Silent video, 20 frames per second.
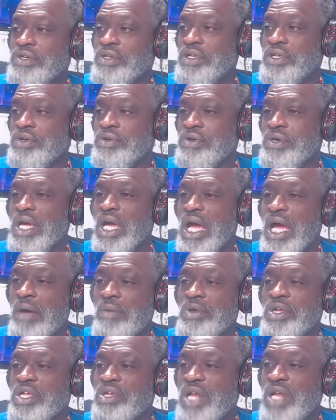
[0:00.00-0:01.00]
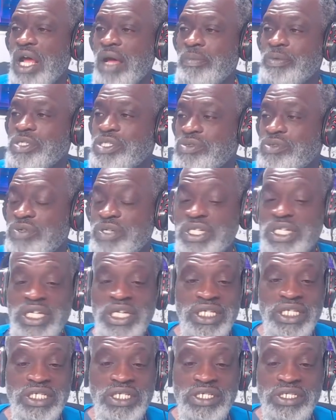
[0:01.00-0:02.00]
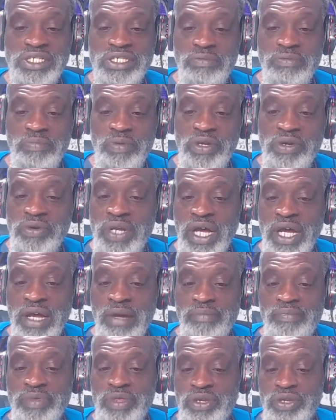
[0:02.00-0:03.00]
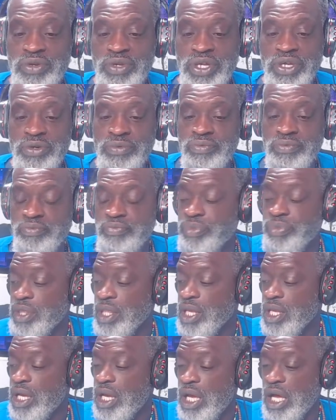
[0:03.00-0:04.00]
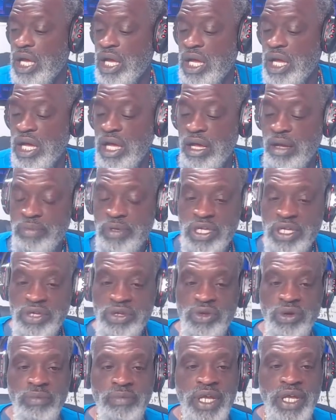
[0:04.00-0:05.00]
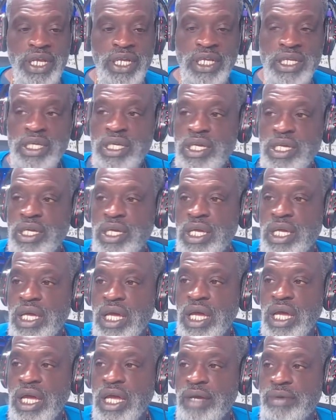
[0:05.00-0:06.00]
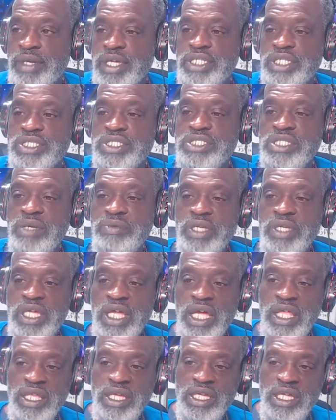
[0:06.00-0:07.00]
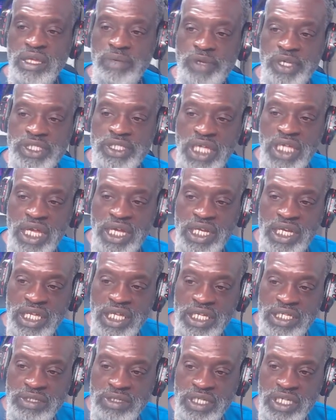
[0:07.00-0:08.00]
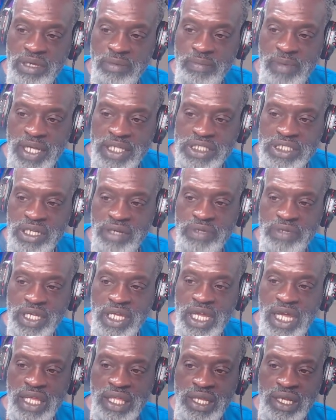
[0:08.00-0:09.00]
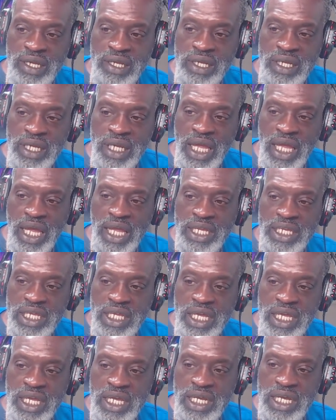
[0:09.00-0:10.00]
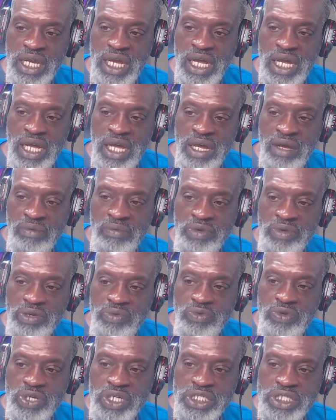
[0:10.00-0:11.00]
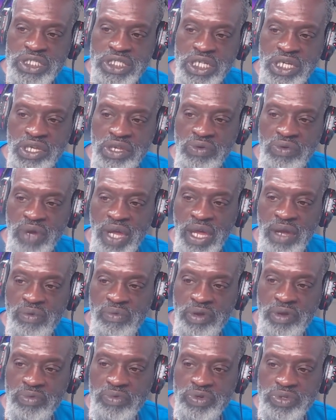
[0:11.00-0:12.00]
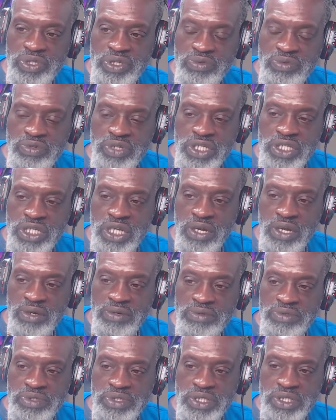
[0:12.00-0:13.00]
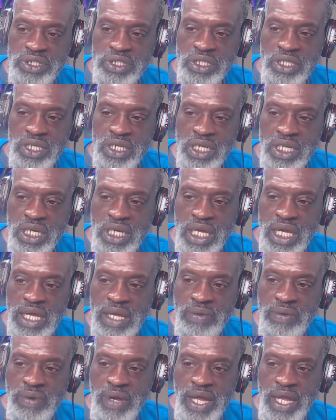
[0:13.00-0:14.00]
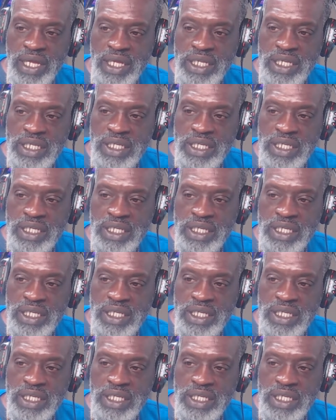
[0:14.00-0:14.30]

you? I'm gonna give you the opportunity to to build up and do you. Um, give you a minute um, to get yourself together. Give me a second to get get myself together, and then um, we will continue and we will do the toast. All right.